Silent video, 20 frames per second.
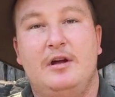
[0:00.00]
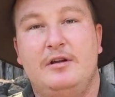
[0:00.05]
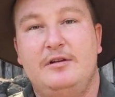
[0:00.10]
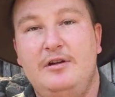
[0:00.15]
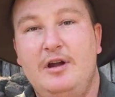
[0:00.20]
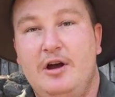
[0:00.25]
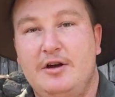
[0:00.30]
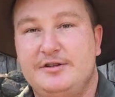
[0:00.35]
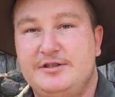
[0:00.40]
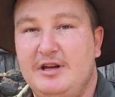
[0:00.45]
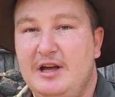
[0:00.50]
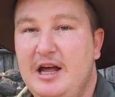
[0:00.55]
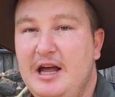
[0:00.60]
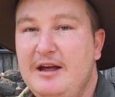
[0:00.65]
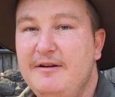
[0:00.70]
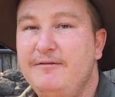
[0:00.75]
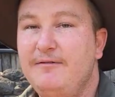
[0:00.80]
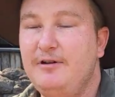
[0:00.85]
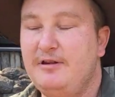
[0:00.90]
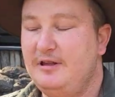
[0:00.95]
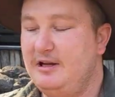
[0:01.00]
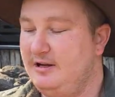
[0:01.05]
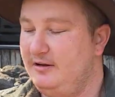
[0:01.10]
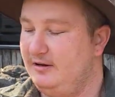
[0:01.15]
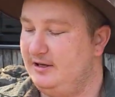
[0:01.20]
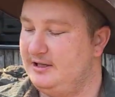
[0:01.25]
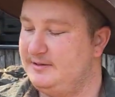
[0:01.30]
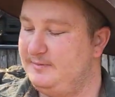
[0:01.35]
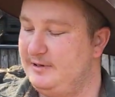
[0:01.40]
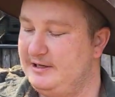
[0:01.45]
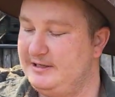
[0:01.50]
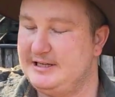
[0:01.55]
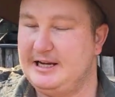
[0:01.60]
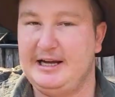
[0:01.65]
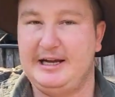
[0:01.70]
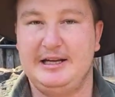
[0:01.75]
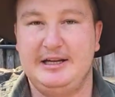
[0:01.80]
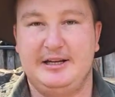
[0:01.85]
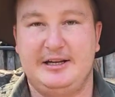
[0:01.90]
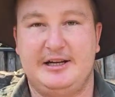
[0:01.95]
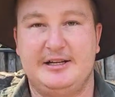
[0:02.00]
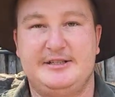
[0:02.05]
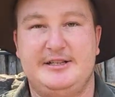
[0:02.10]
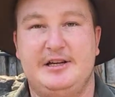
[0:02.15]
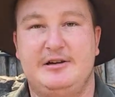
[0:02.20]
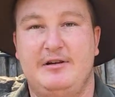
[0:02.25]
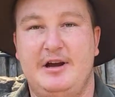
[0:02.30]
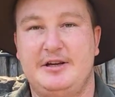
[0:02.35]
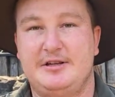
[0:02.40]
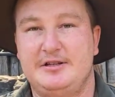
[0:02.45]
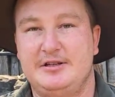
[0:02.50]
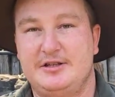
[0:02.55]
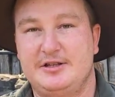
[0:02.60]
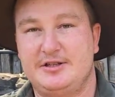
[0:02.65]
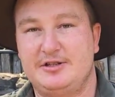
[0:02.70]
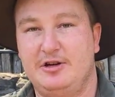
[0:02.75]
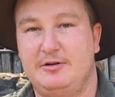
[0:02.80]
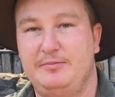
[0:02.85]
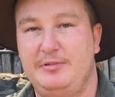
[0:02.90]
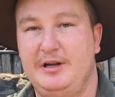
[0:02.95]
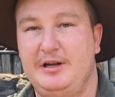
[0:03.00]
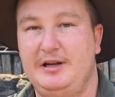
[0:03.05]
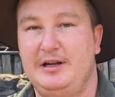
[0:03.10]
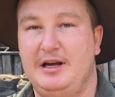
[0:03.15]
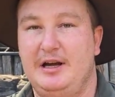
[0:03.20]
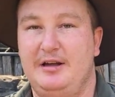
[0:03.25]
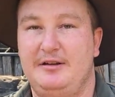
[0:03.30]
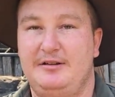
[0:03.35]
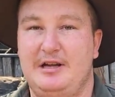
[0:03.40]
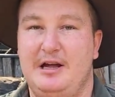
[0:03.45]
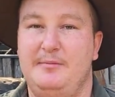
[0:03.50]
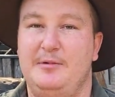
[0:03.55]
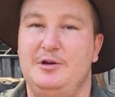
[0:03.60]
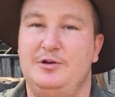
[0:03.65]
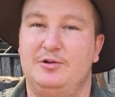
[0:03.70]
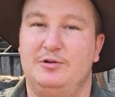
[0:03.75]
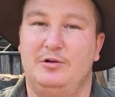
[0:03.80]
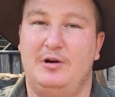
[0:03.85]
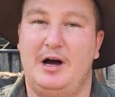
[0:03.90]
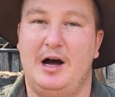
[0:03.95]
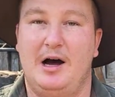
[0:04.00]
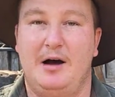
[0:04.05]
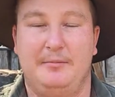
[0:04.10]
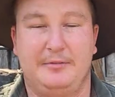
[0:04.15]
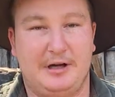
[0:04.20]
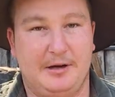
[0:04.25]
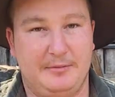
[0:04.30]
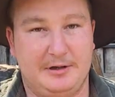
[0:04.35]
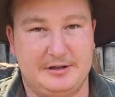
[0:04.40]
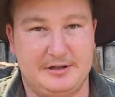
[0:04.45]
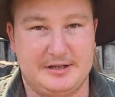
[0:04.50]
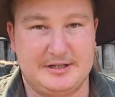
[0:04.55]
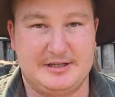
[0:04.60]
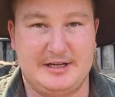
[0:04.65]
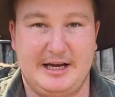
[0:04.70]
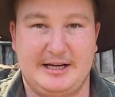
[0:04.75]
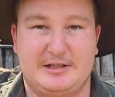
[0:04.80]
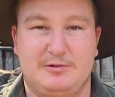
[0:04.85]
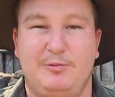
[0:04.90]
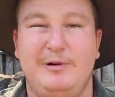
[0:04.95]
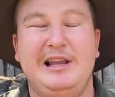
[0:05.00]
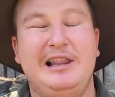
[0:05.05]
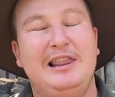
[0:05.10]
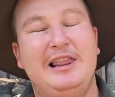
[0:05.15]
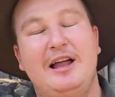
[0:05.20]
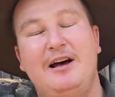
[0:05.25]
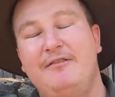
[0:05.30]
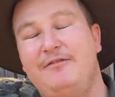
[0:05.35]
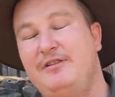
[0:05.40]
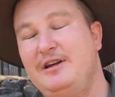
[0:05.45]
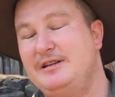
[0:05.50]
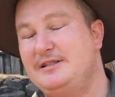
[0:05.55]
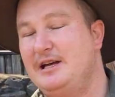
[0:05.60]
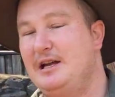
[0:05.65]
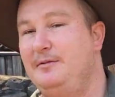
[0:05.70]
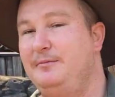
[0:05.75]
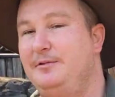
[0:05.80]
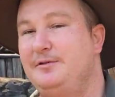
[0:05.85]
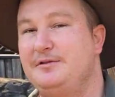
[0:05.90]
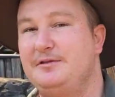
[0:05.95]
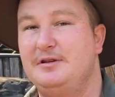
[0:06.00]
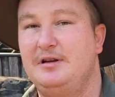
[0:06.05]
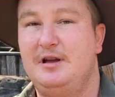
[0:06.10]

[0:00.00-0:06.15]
No, so everything has been taken into consideration to stop any uh, damage or harm coming to the snakes. We love these animals.